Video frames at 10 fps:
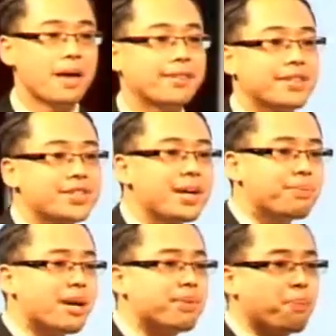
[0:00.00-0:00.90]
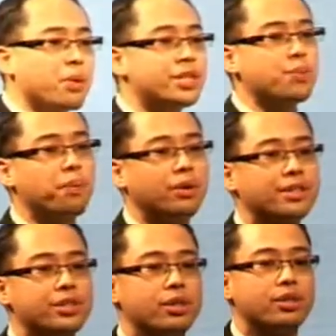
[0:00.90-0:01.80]
At the same time, the principle
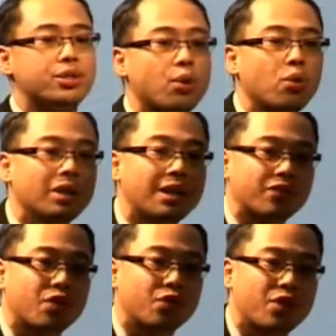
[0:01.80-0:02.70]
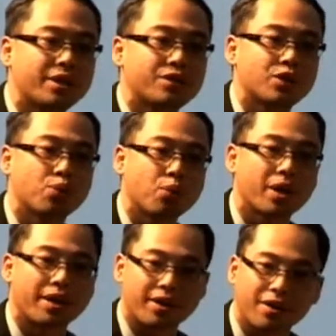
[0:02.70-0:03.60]
is don't let the things you
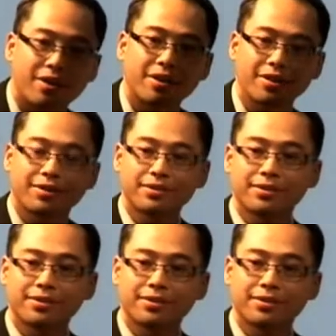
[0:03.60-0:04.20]
wear